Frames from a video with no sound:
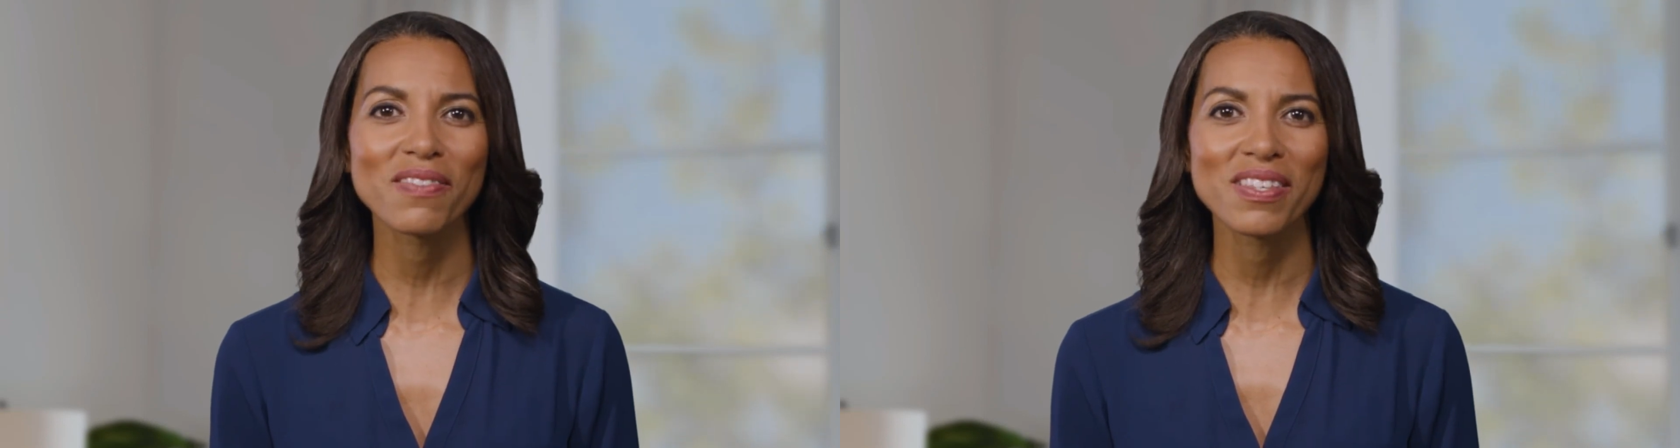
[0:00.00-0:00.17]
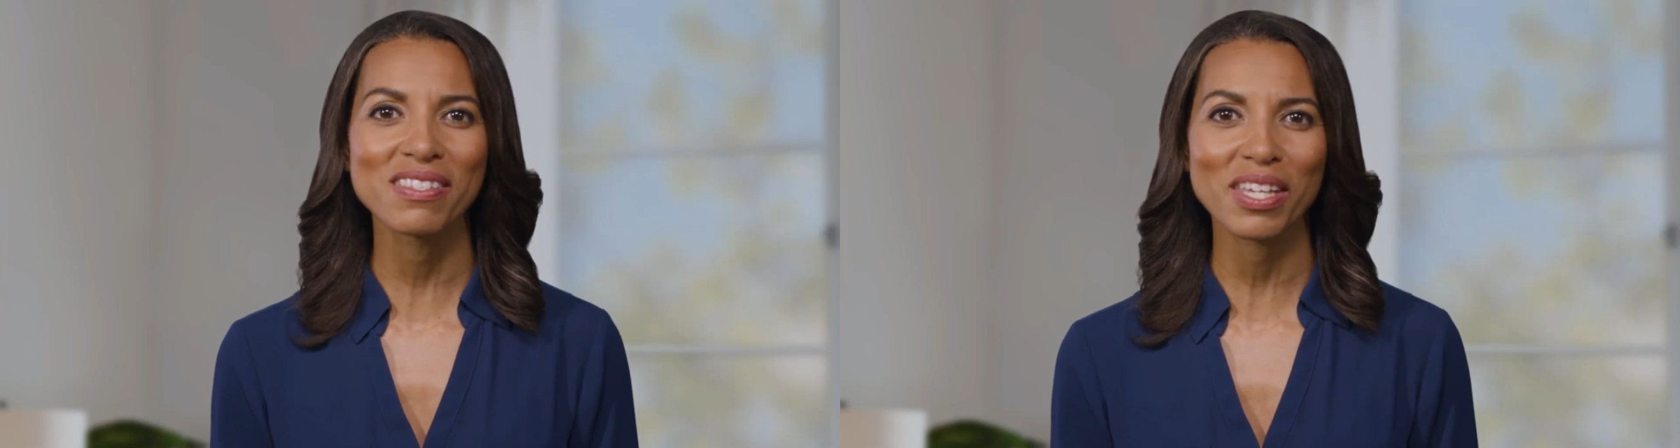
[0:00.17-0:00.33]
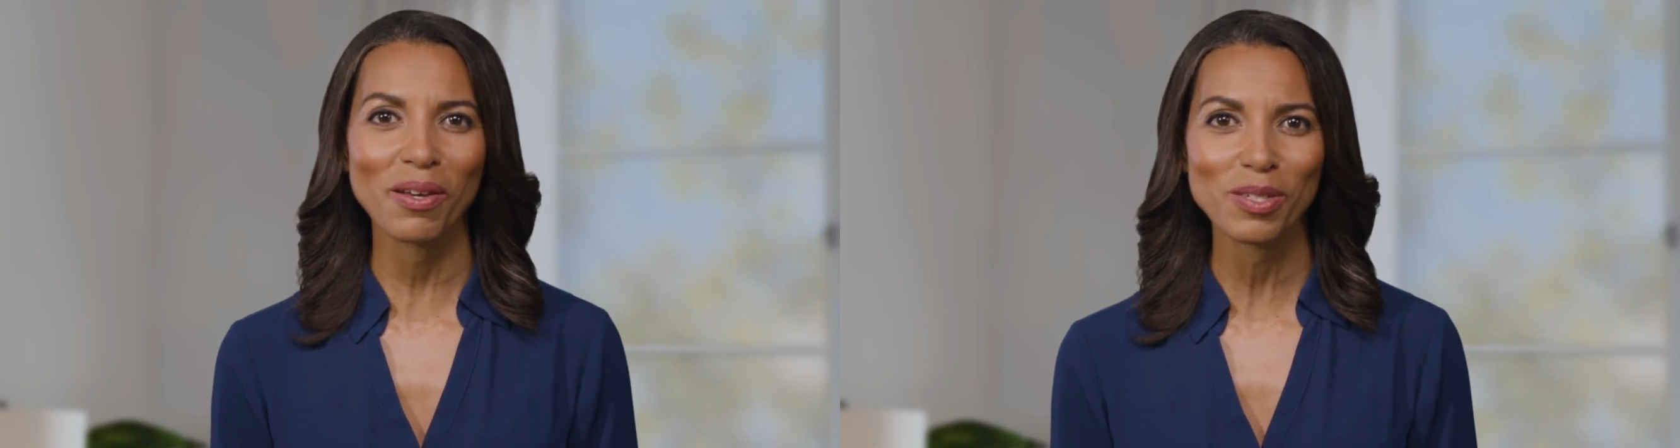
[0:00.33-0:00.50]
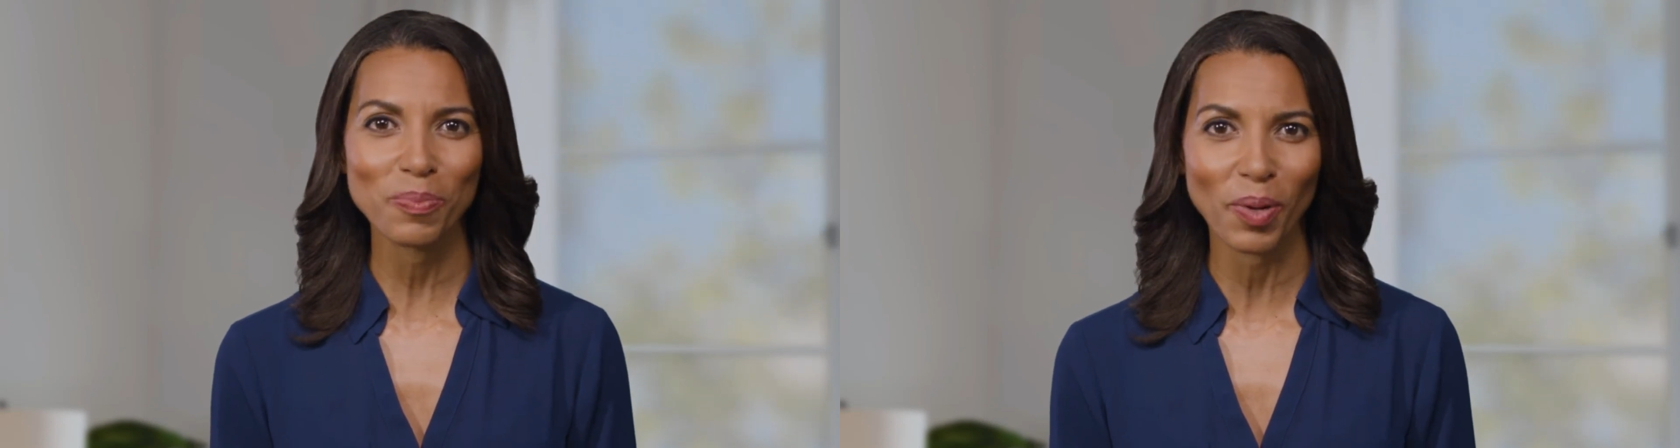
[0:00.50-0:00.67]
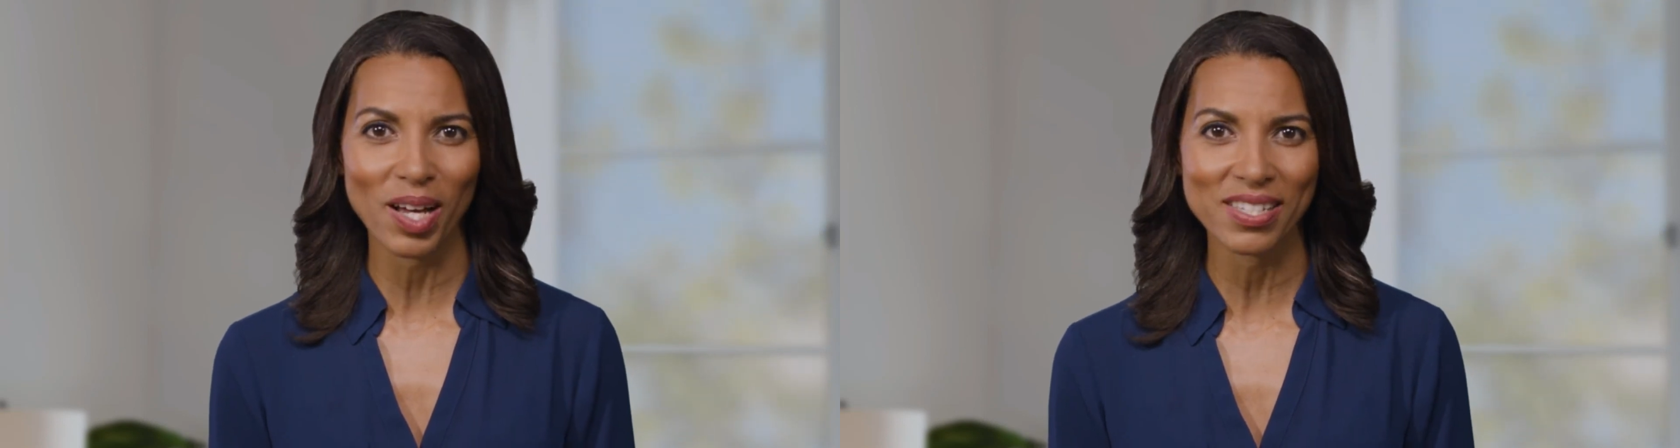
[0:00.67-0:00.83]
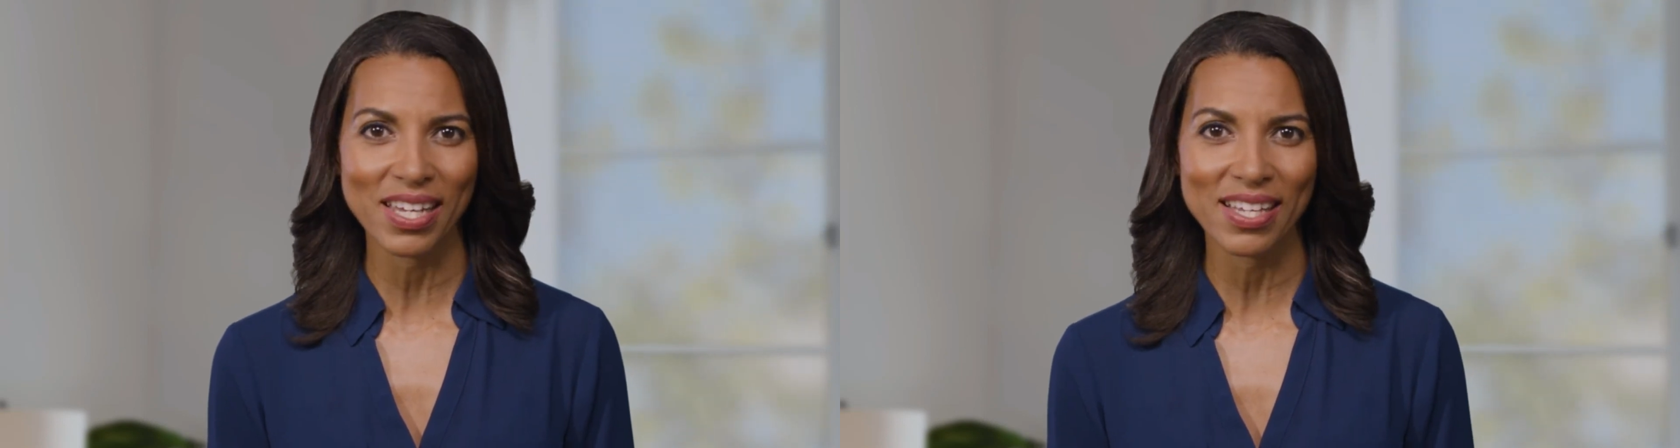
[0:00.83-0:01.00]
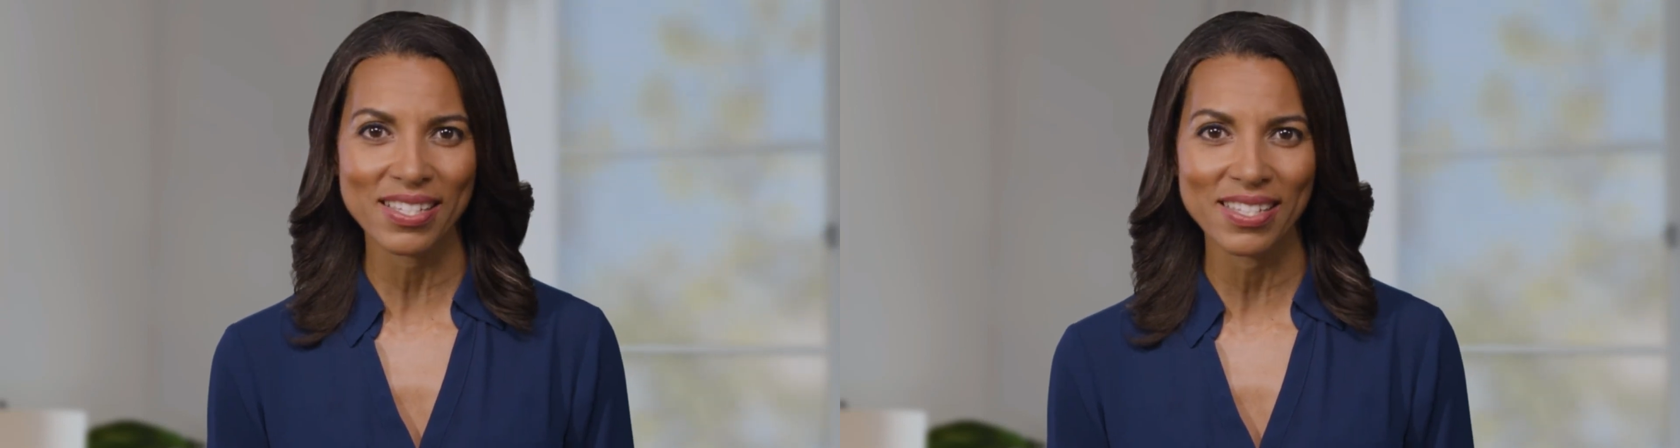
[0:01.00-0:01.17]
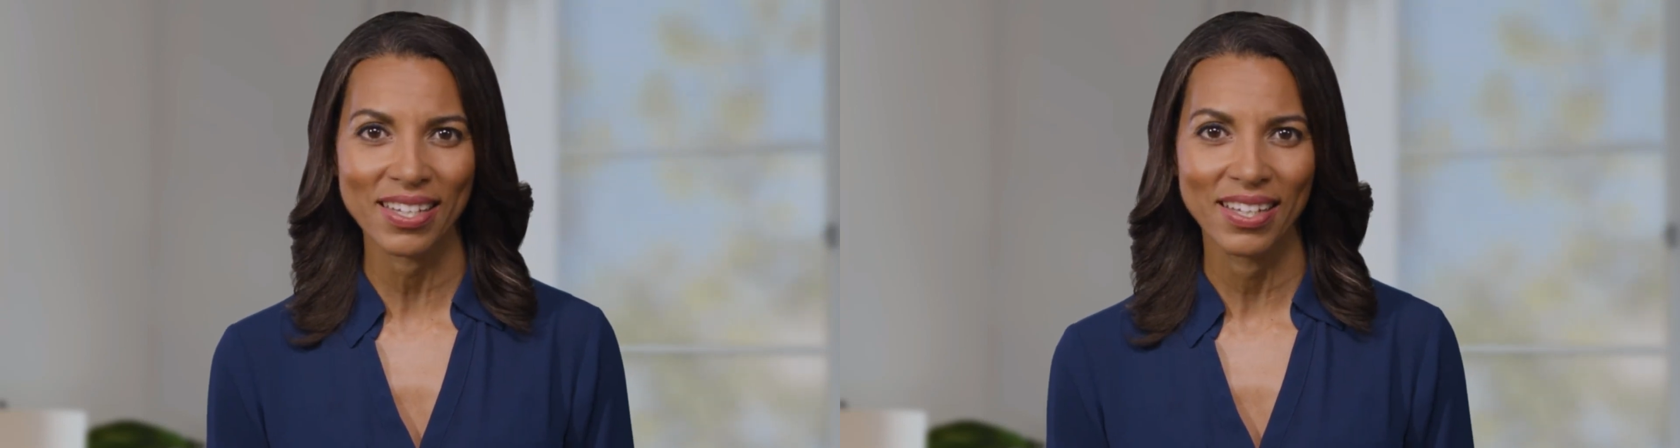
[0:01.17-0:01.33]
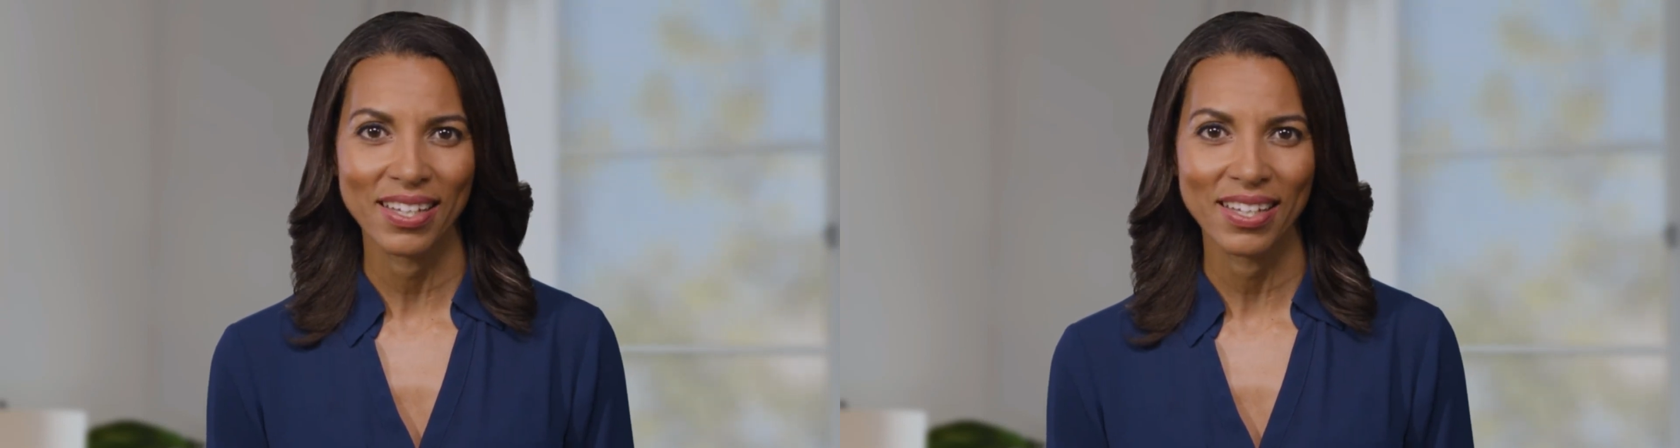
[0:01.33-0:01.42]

of the sales process.